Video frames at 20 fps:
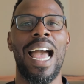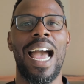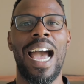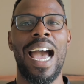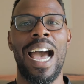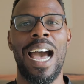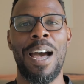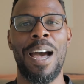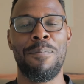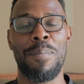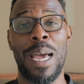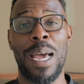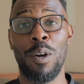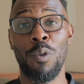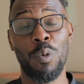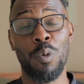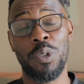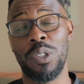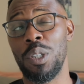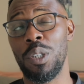And
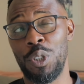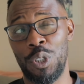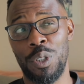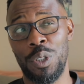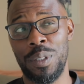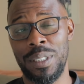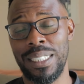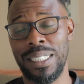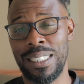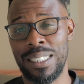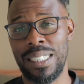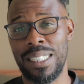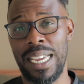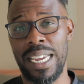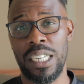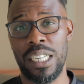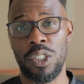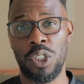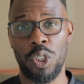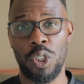also during this
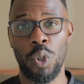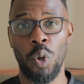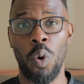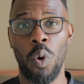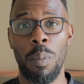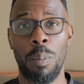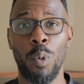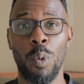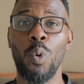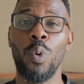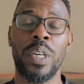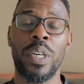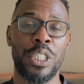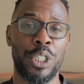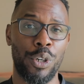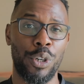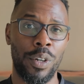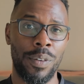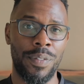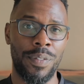stage, your
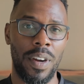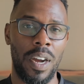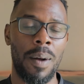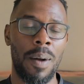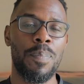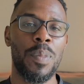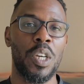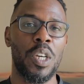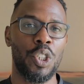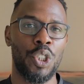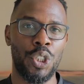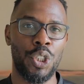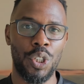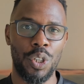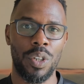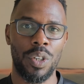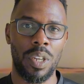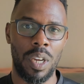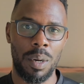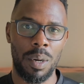mortgage offer
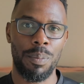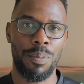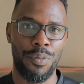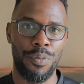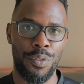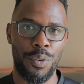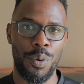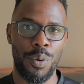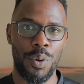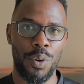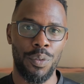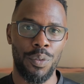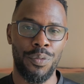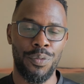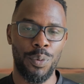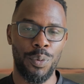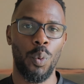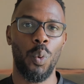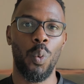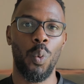should come through, your
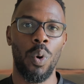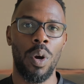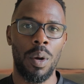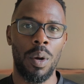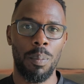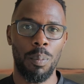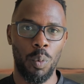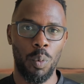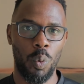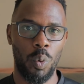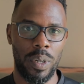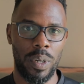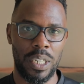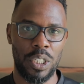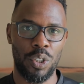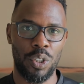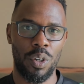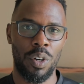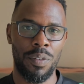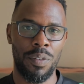full
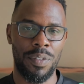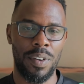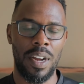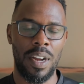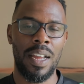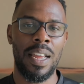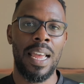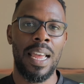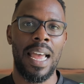mortgage offer.